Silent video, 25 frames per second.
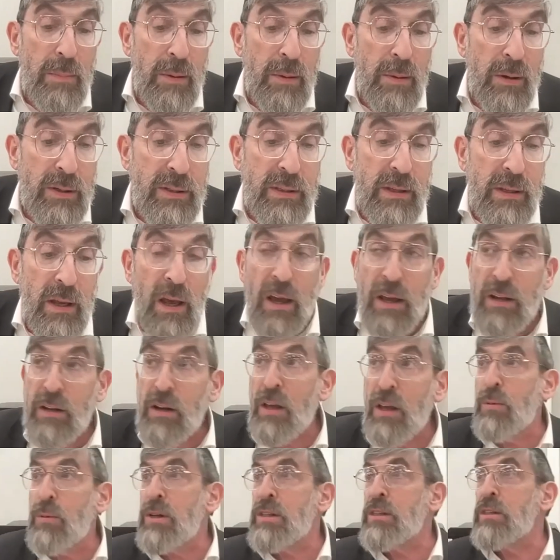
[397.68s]
because in
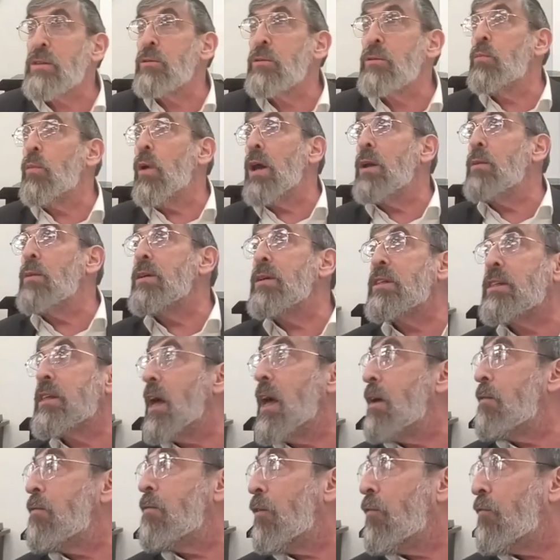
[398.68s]
other words, why don't we
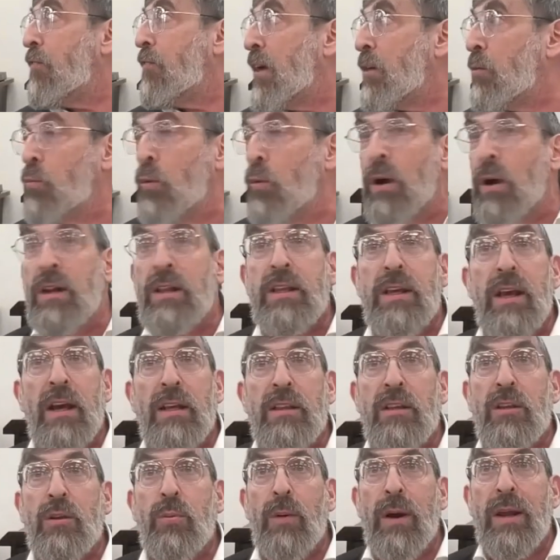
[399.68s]
say if you found one at the
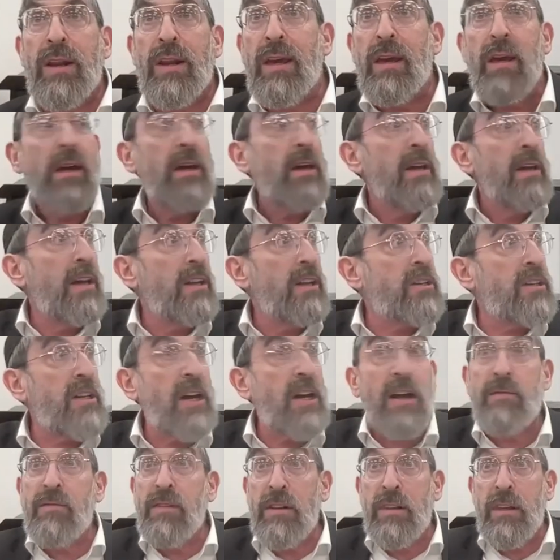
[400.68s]
end of 20, it's
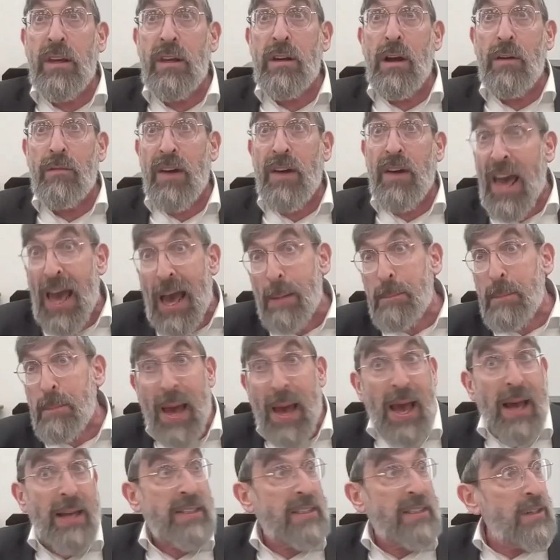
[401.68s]
had the din of a
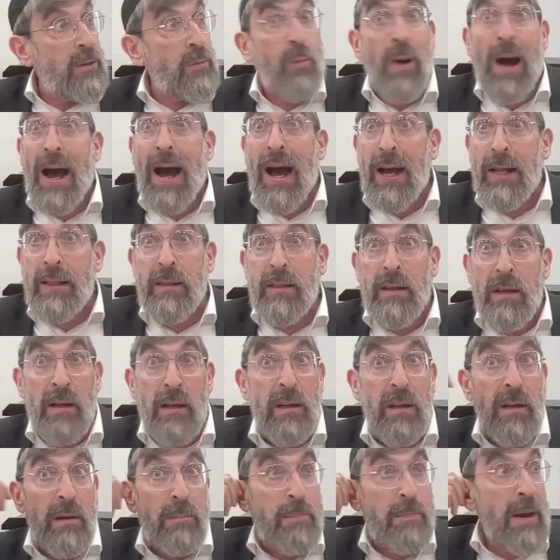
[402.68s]
haphazard what?
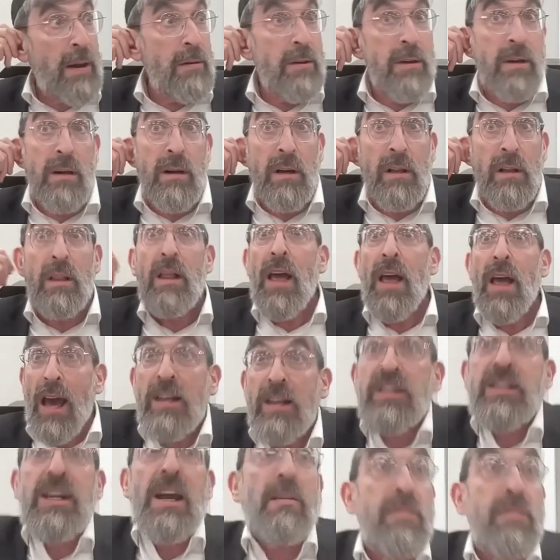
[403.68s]
Burial, and
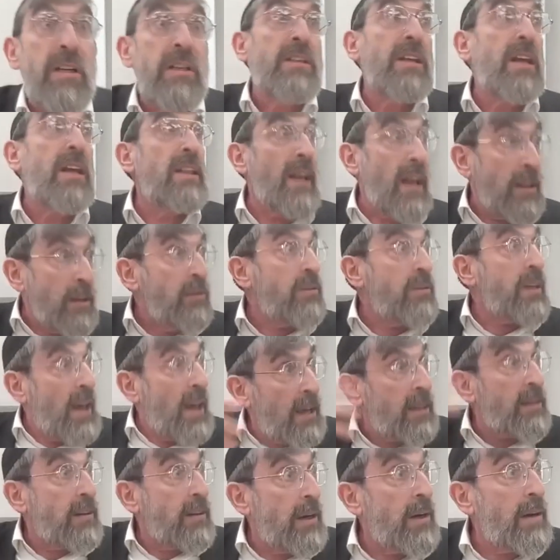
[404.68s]
it should have the din that you
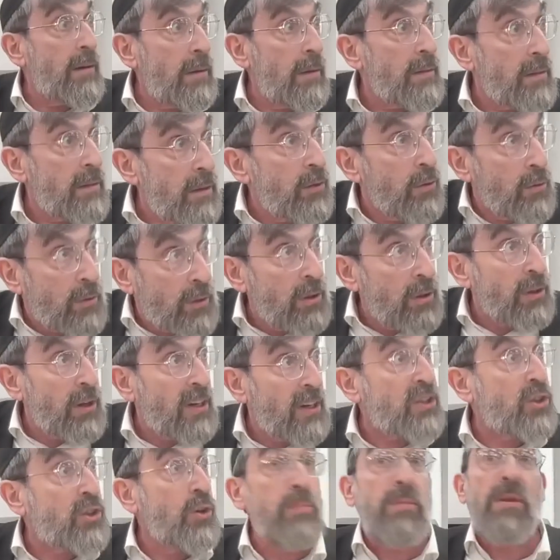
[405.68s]
take you can
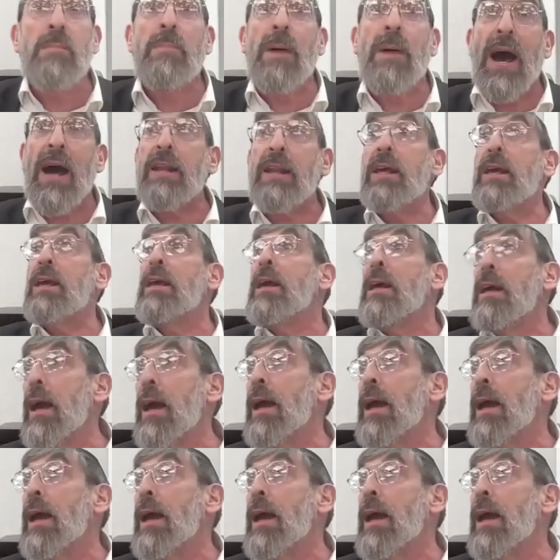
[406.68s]
exhume the body